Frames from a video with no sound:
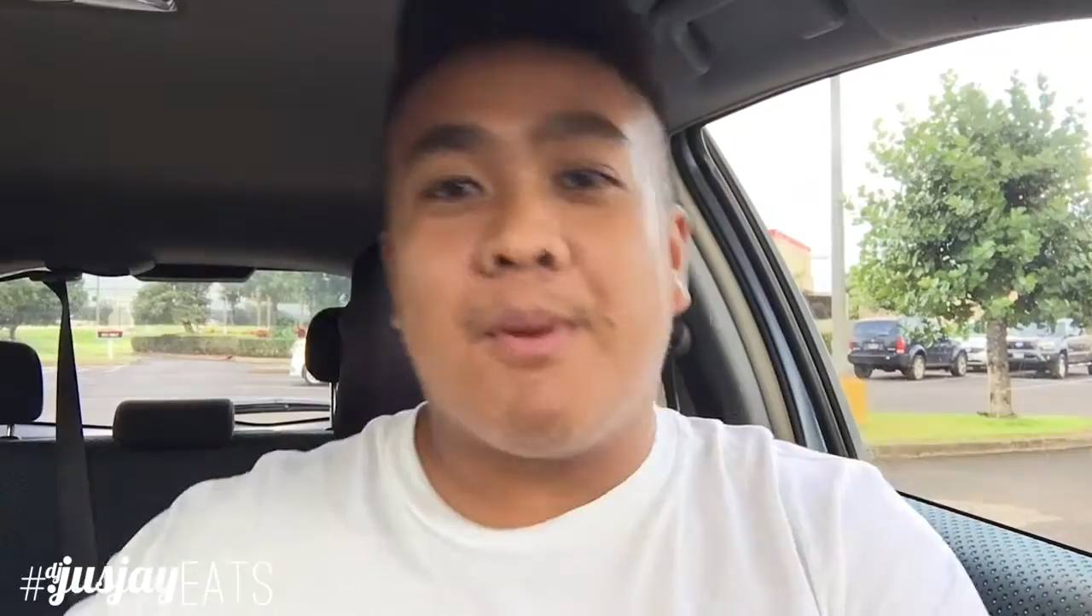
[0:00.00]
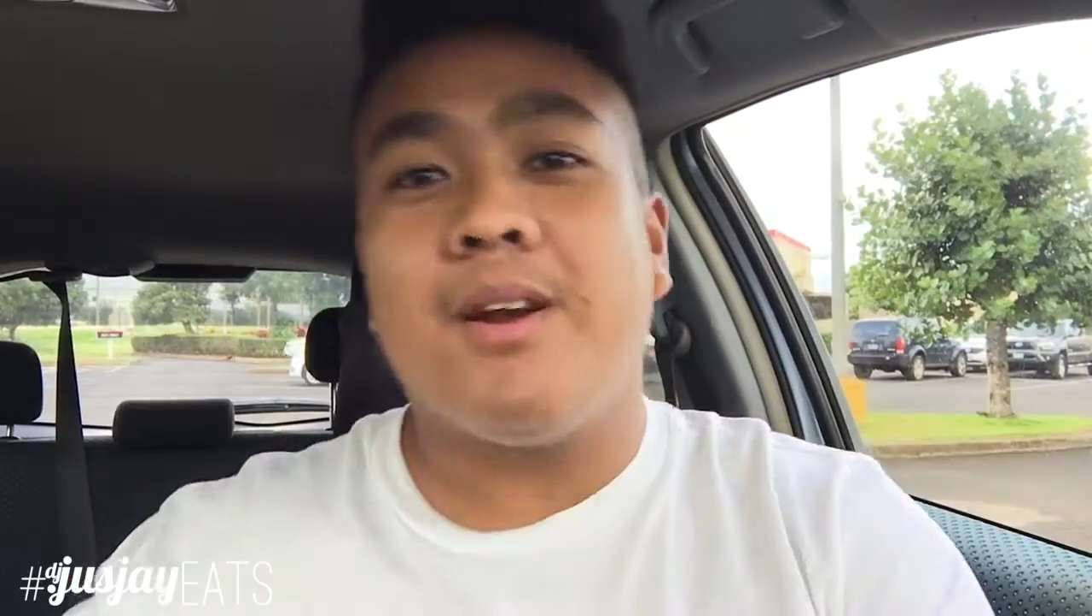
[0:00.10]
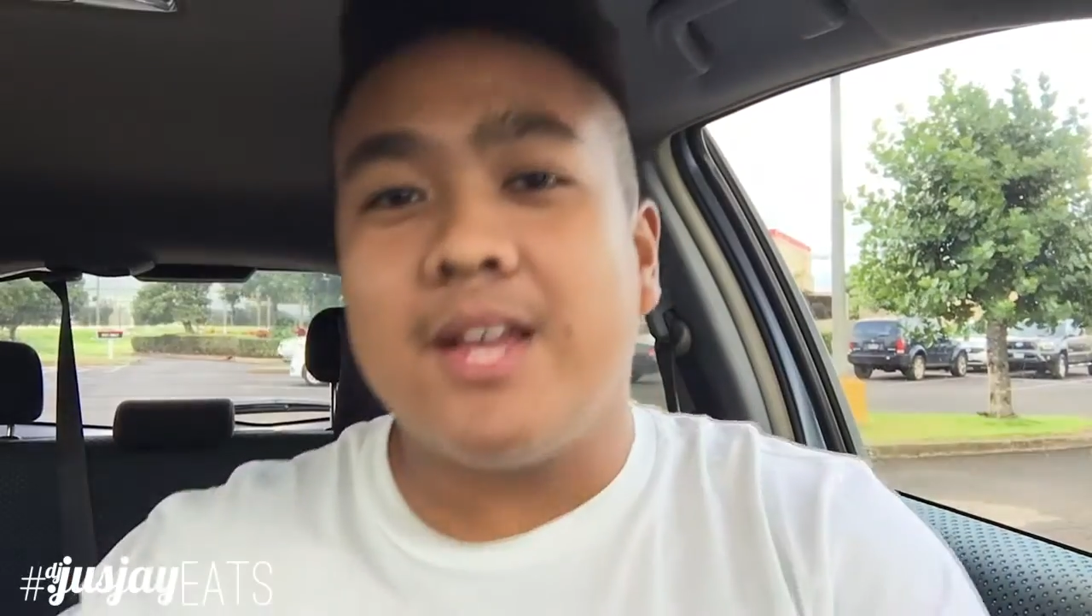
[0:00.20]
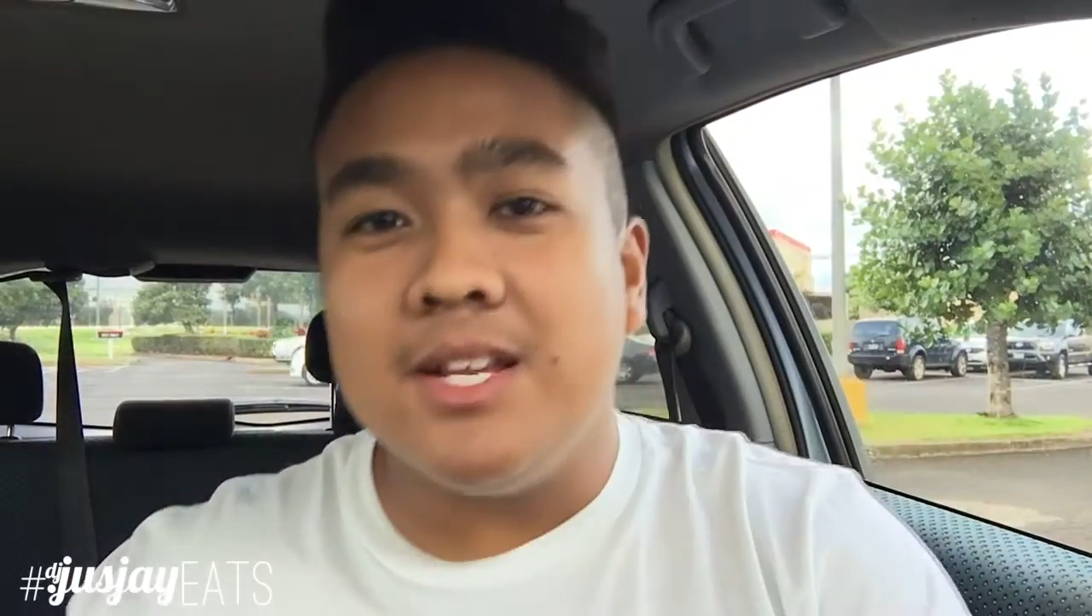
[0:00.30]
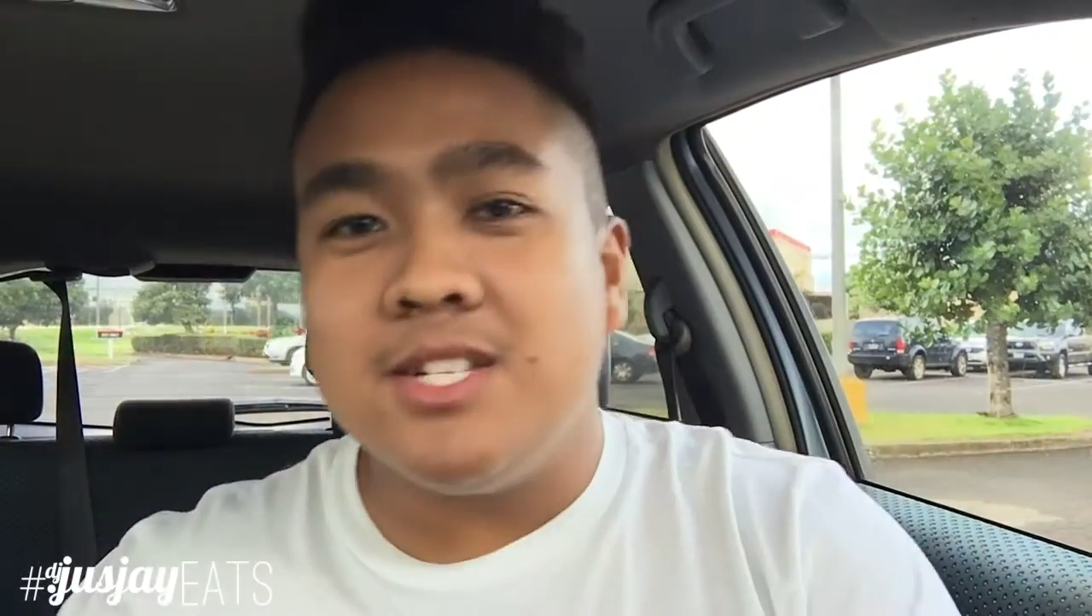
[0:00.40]

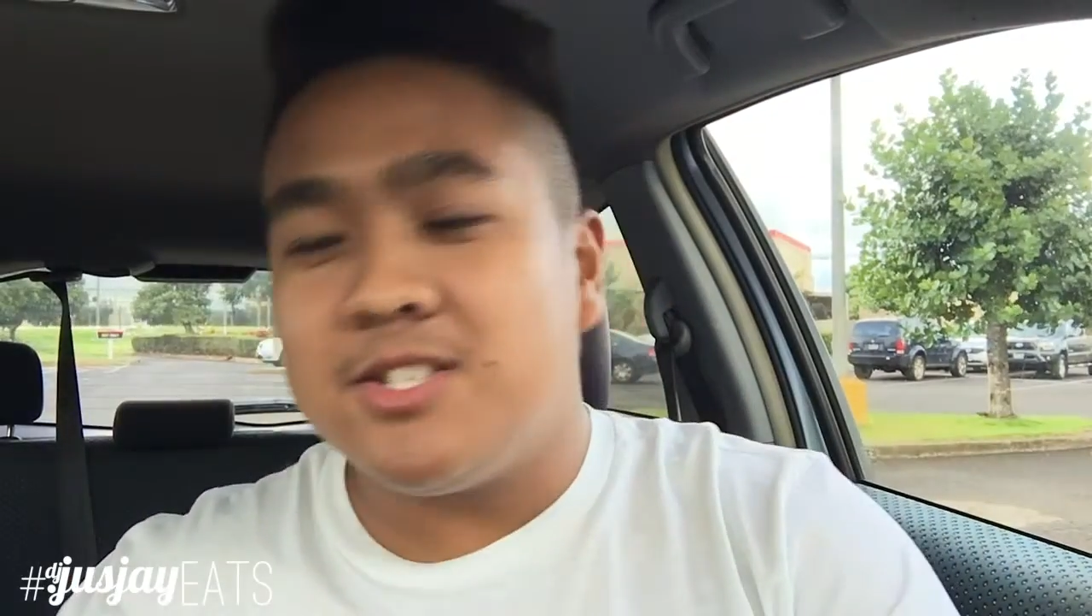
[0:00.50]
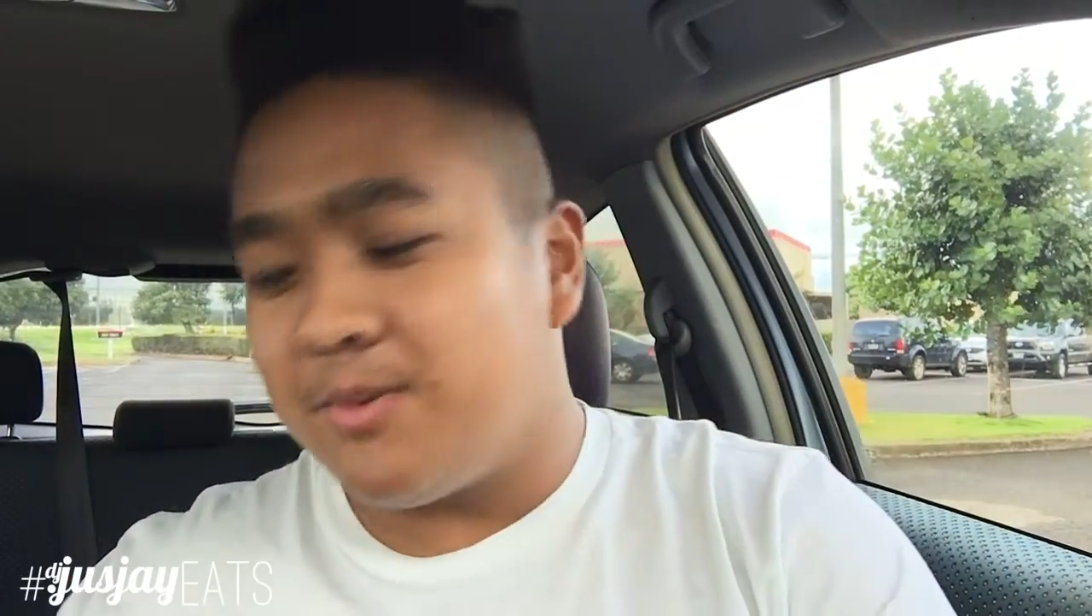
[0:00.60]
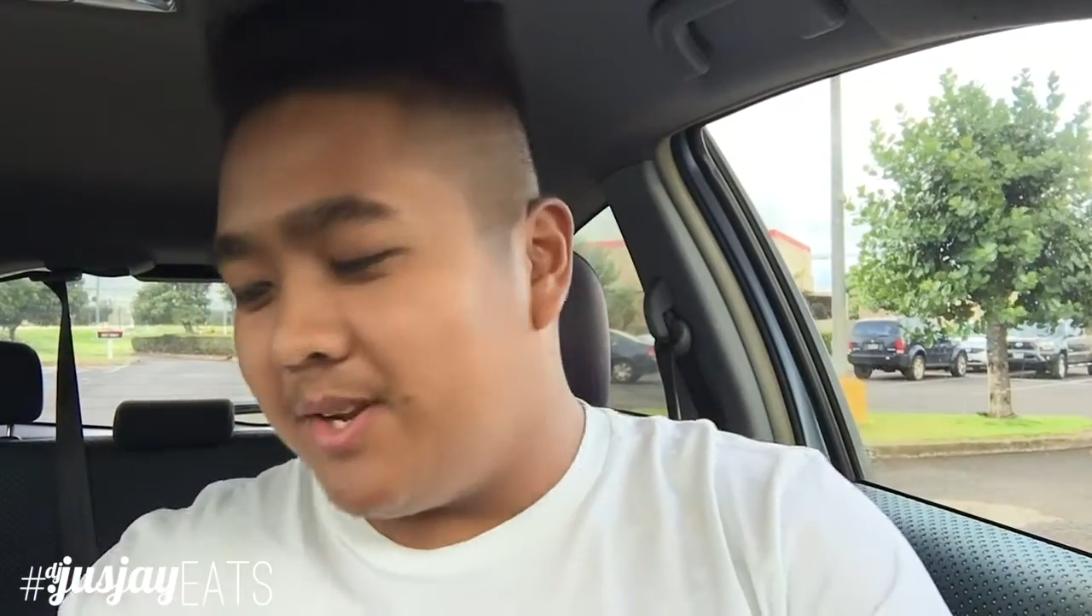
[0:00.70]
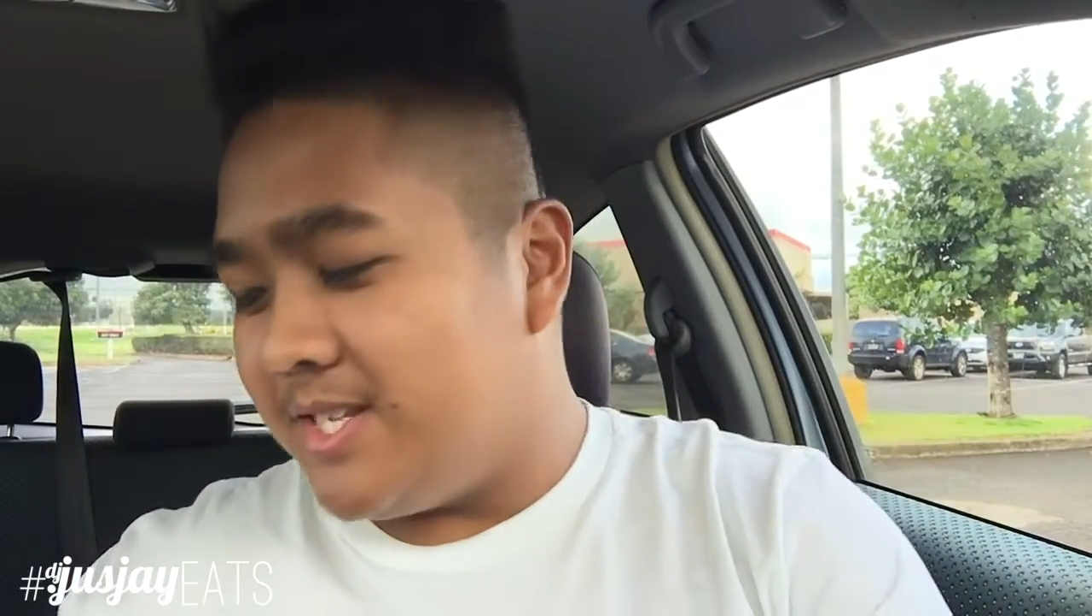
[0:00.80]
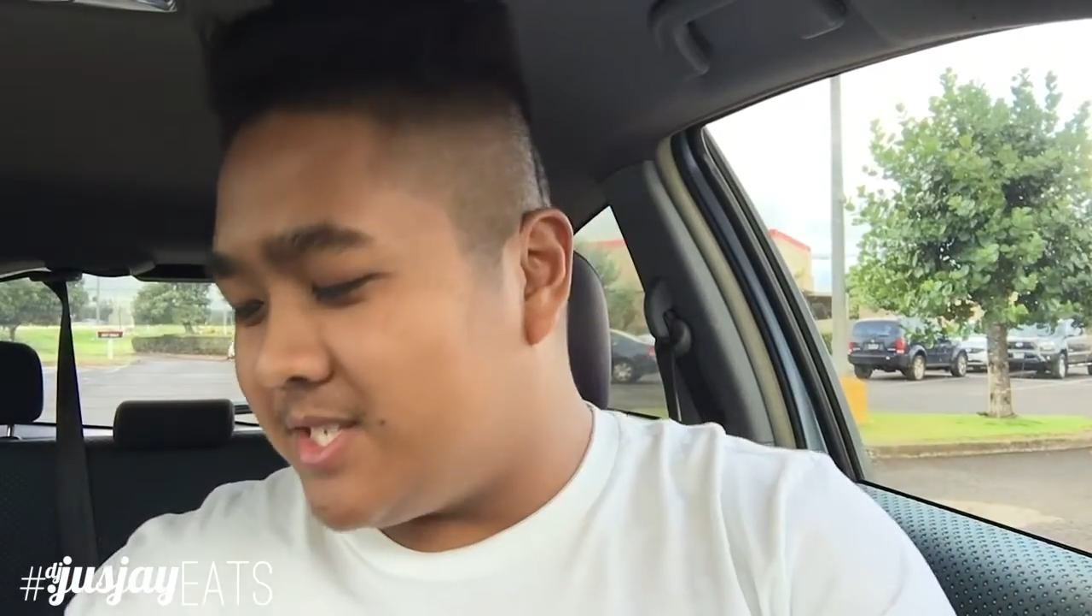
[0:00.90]
Burger King
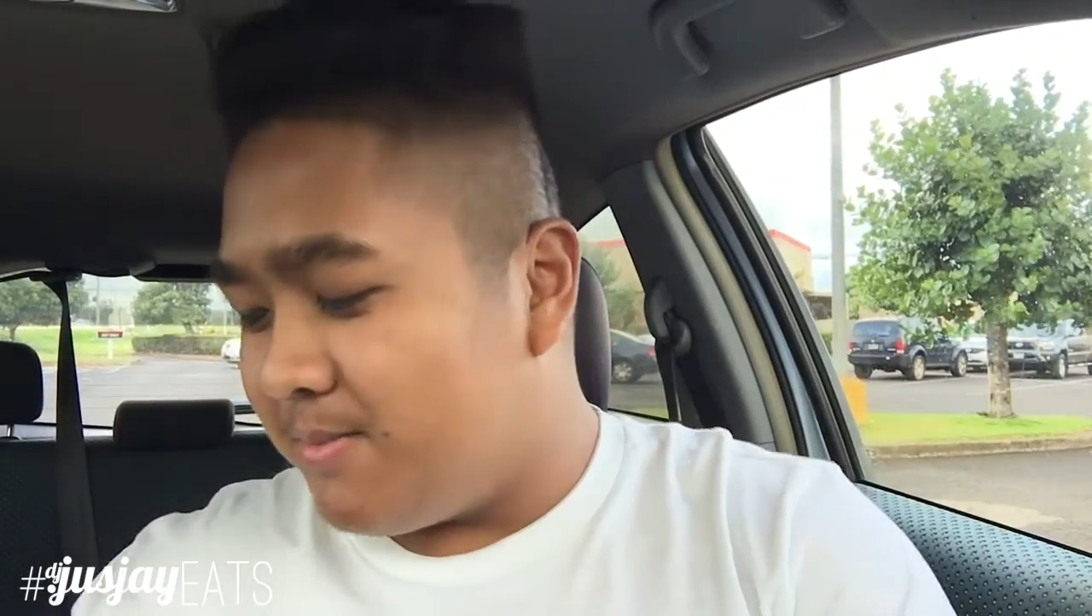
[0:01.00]
just released